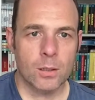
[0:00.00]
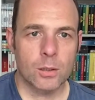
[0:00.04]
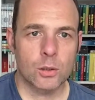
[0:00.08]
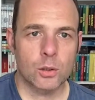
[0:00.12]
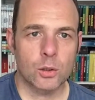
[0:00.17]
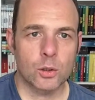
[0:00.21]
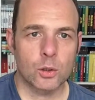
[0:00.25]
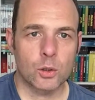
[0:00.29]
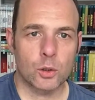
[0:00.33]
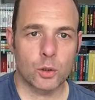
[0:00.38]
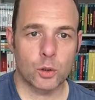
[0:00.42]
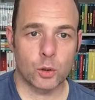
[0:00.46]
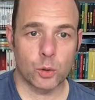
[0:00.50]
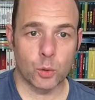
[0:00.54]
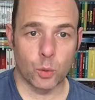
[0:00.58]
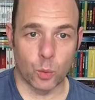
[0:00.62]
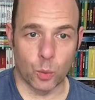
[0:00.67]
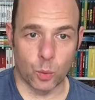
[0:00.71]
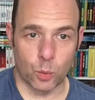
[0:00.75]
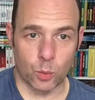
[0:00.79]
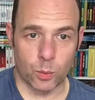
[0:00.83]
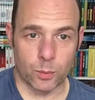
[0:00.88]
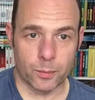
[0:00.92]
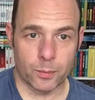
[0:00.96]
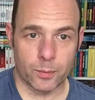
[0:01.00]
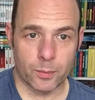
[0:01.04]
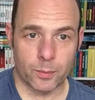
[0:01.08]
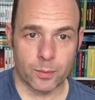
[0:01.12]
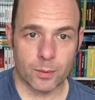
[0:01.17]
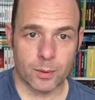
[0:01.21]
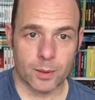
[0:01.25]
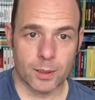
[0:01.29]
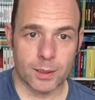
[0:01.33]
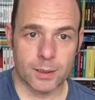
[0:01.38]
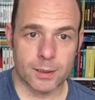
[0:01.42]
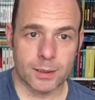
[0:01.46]
So,
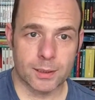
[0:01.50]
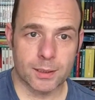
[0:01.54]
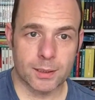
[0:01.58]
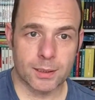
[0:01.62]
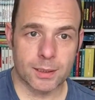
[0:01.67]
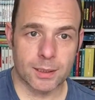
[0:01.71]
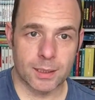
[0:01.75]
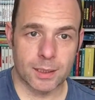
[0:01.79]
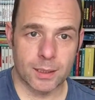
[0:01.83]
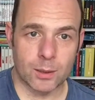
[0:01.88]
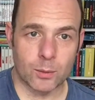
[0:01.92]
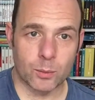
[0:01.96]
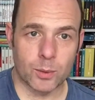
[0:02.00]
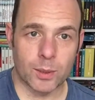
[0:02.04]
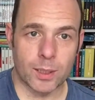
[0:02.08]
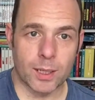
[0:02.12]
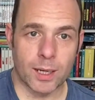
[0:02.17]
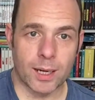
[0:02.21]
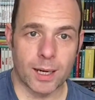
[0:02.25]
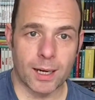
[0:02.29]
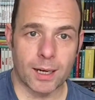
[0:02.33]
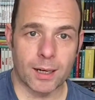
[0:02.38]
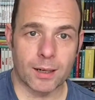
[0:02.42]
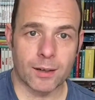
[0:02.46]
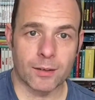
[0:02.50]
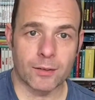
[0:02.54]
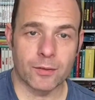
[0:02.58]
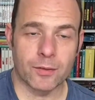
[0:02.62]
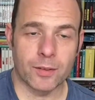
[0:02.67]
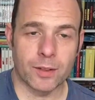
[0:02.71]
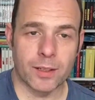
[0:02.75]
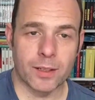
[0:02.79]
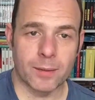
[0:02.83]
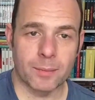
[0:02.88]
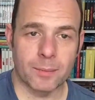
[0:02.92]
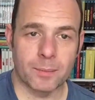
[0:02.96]
let's see. We have
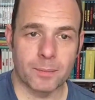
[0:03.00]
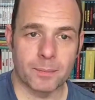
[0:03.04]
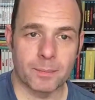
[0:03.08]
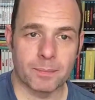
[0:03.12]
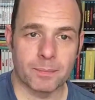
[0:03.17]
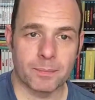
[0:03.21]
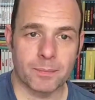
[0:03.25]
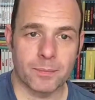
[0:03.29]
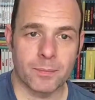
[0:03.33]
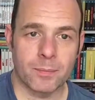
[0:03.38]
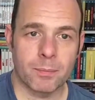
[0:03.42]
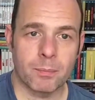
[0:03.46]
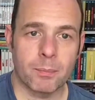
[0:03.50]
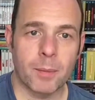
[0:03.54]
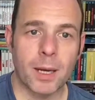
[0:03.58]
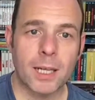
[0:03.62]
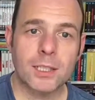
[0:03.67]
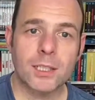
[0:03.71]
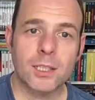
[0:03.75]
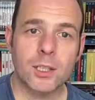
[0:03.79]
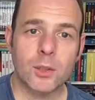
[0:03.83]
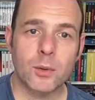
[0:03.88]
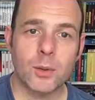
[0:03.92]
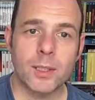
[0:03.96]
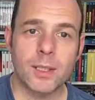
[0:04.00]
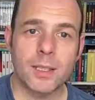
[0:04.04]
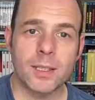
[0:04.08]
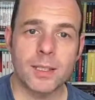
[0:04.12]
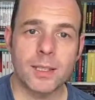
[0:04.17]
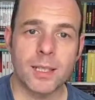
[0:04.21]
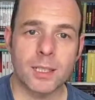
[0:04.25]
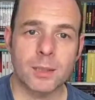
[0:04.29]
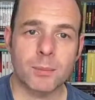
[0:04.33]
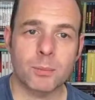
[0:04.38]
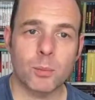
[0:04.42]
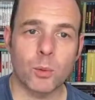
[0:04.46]
masquerading
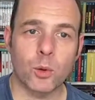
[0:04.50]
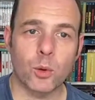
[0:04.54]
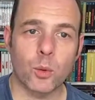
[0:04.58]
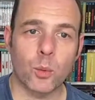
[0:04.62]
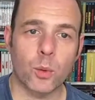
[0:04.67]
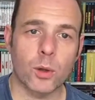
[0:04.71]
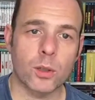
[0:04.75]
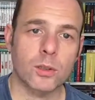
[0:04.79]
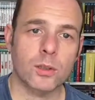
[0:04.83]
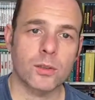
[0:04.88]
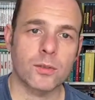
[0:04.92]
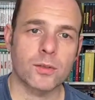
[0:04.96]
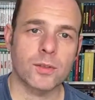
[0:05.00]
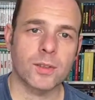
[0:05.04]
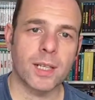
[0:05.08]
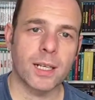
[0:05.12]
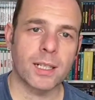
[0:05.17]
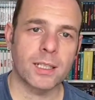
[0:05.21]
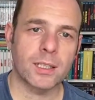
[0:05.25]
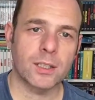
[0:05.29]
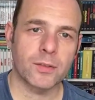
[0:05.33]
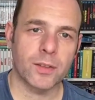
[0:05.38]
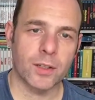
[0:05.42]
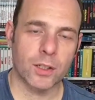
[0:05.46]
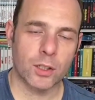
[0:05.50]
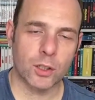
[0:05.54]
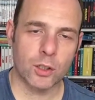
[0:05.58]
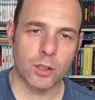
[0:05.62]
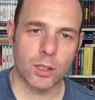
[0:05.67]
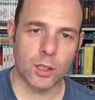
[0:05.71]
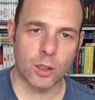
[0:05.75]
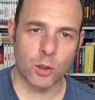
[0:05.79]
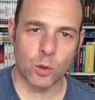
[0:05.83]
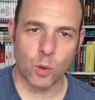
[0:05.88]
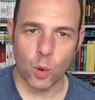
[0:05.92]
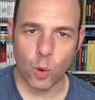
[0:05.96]
as both works of science fiction
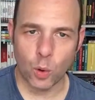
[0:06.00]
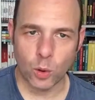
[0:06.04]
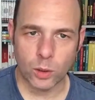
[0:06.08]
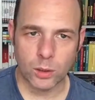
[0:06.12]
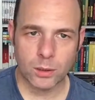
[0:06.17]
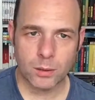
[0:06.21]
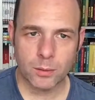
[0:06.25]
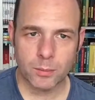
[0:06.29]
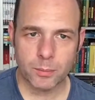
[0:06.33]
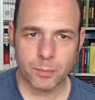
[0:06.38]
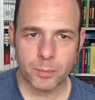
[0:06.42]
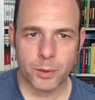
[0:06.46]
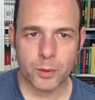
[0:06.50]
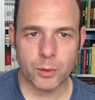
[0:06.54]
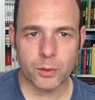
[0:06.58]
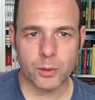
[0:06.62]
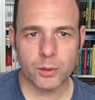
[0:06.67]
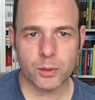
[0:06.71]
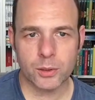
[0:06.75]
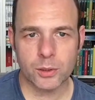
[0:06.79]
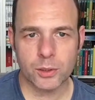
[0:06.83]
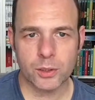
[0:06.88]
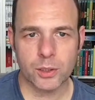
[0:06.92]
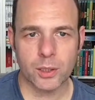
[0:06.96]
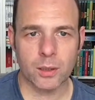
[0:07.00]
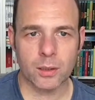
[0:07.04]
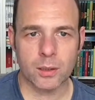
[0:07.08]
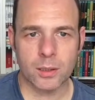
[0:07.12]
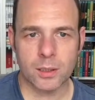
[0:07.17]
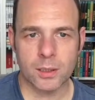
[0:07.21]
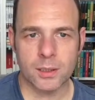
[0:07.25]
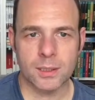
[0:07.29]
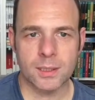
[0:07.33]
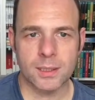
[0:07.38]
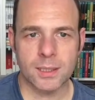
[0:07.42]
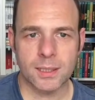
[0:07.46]
and horror, Piotr
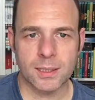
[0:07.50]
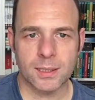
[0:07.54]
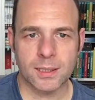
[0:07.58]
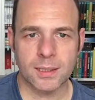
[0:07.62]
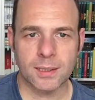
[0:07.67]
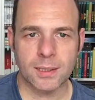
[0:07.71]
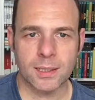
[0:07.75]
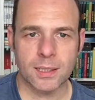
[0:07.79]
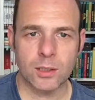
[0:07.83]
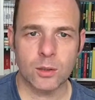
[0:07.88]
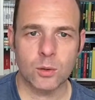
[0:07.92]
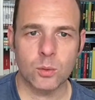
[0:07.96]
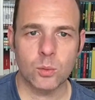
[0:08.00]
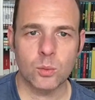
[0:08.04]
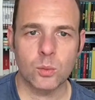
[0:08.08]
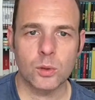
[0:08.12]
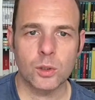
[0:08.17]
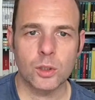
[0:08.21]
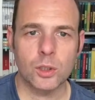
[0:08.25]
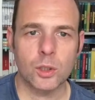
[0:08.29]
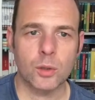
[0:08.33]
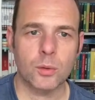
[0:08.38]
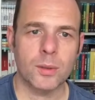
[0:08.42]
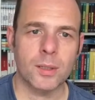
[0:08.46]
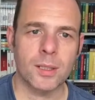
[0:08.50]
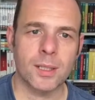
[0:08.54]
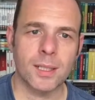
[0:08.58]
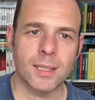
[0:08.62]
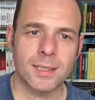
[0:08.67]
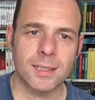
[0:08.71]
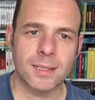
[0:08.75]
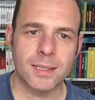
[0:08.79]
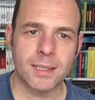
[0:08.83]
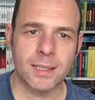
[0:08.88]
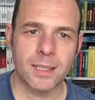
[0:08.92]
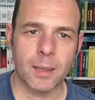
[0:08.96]
Sulkin's satirical,
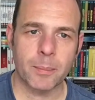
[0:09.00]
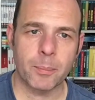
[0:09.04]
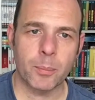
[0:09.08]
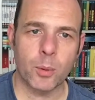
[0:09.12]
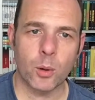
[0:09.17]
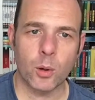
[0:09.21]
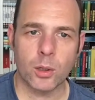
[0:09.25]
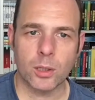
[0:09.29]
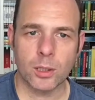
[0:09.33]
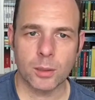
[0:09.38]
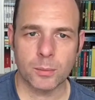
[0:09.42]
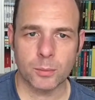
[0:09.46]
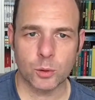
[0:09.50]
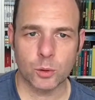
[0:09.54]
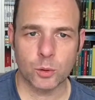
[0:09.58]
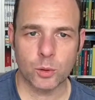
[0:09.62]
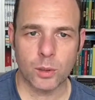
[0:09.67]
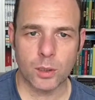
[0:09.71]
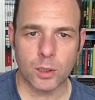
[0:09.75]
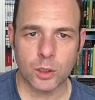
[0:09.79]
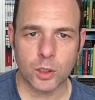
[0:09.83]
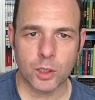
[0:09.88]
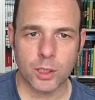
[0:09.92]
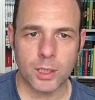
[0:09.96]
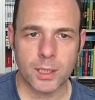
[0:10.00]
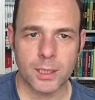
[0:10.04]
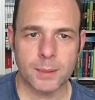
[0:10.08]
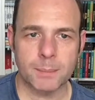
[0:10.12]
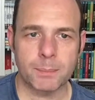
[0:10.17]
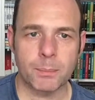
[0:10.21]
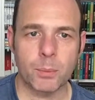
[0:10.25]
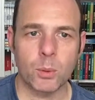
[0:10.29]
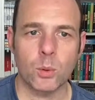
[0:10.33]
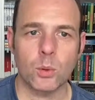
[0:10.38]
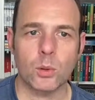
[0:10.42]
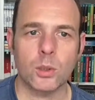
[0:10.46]
surrealistic apocalypse trilogy is
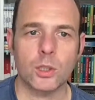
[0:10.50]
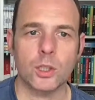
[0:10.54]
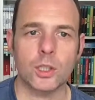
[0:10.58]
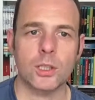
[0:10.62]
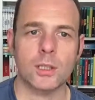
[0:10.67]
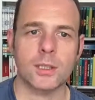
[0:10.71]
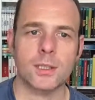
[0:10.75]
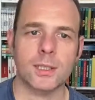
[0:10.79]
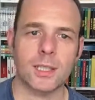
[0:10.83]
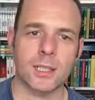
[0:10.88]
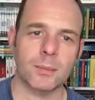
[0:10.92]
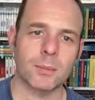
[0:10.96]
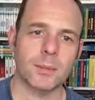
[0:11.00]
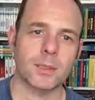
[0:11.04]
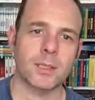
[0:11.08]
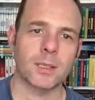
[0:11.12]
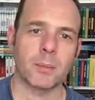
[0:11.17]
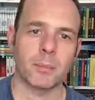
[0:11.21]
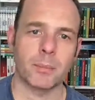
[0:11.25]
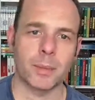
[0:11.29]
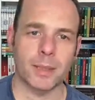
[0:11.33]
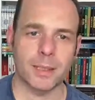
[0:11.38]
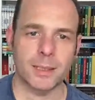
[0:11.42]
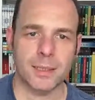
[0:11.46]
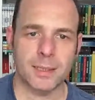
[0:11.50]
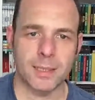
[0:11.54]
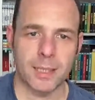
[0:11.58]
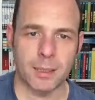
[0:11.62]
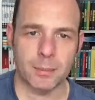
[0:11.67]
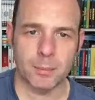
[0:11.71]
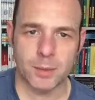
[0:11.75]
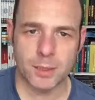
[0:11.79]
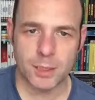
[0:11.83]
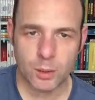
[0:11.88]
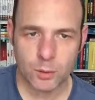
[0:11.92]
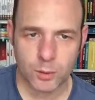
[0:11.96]
Polish cinema's
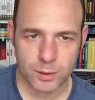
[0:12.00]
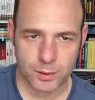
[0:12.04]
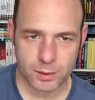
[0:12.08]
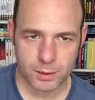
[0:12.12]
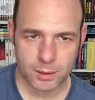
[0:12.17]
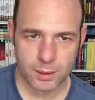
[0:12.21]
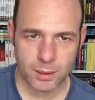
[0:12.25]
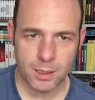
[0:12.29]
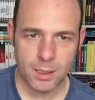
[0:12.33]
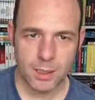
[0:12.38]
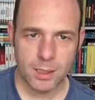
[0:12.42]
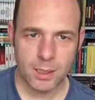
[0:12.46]
best-kept secret.